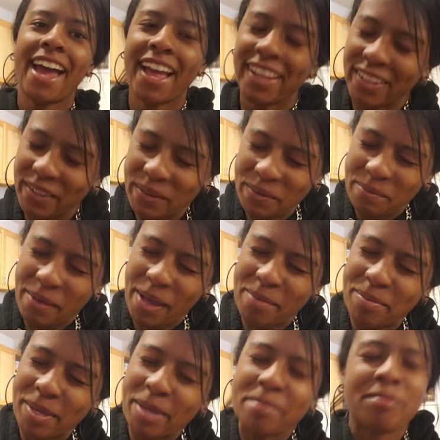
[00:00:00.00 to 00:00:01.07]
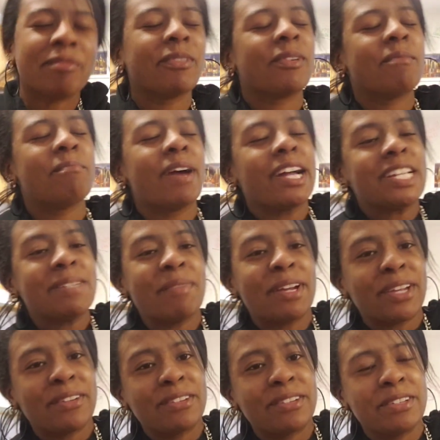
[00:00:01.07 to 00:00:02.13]
Hello, my peeps. Welcome back to
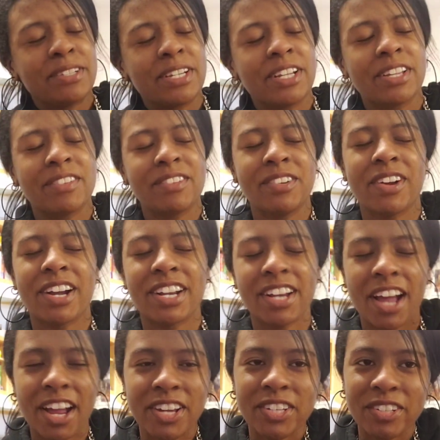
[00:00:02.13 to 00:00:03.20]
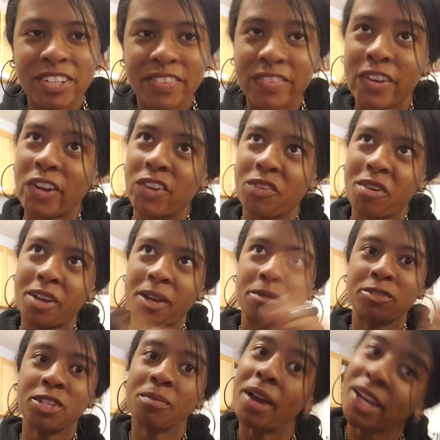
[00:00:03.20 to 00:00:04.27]
my YouTube channel. If you are not new, if you are new, welcome
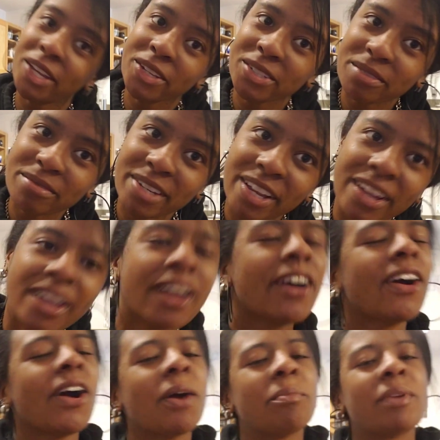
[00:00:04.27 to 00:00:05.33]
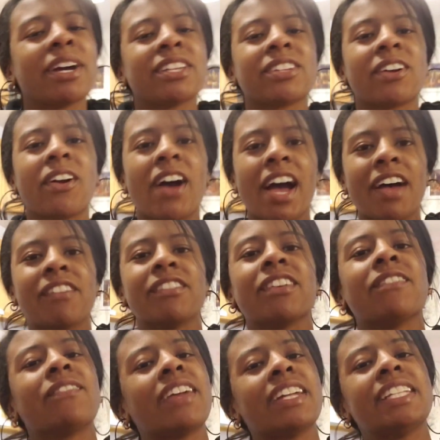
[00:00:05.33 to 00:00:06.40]
to my YouTube channel. Hope you guys are all having
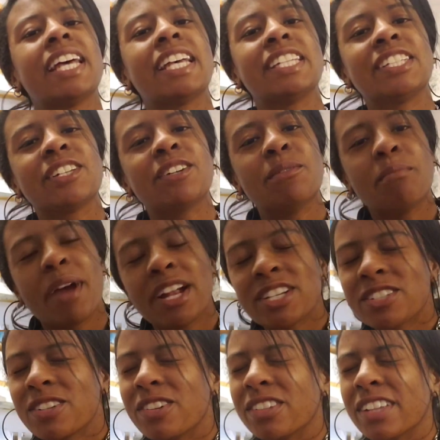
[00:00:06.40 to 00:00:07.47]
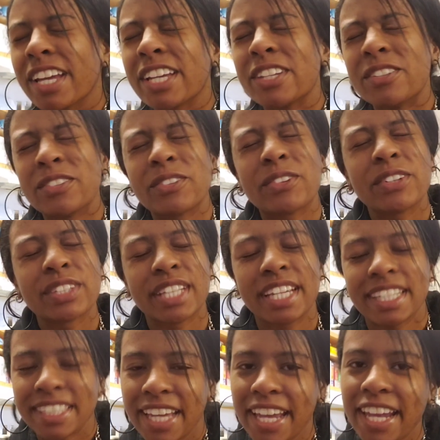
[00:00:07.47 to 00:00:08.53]
a fantastical, magical, like
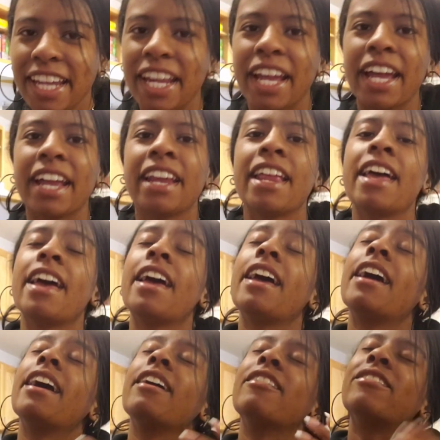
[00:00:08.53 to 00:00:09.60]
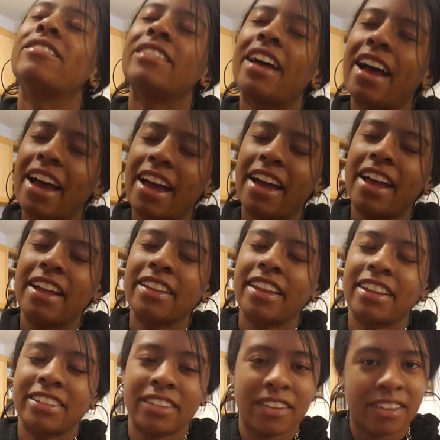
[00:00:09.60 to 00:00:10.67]
unicorn-like day. If not,
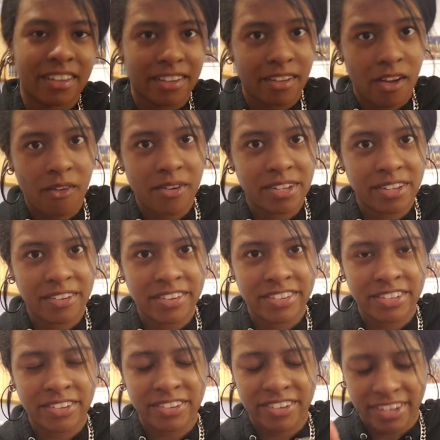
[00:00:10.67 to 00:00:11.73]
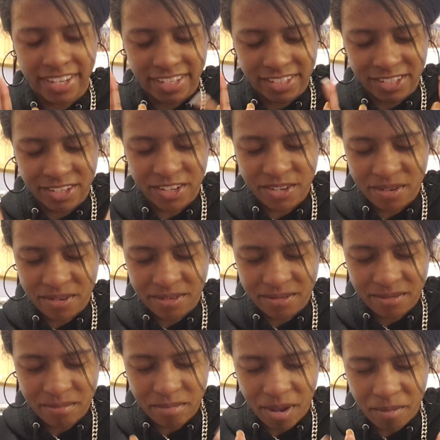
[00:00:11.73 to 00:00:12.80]
that's always okay too.
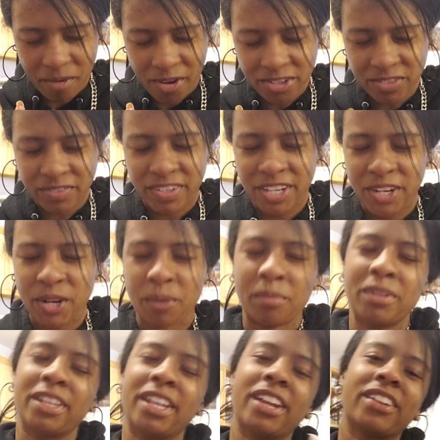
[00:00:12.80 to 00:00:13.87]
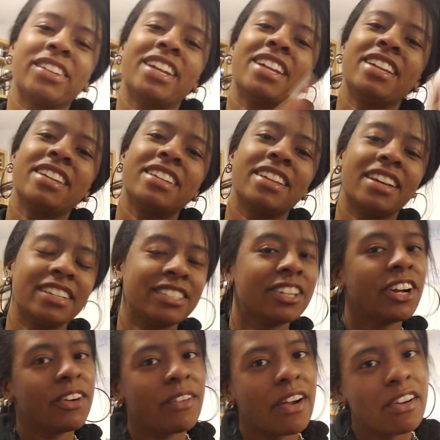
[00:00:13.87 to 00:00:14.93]
But I'm always gonna be here hoping that your day does
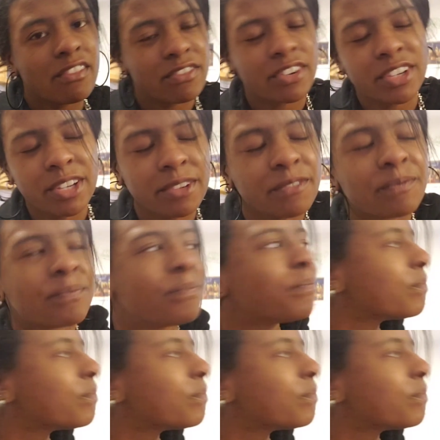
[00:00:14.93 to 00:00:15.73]
turn around for you.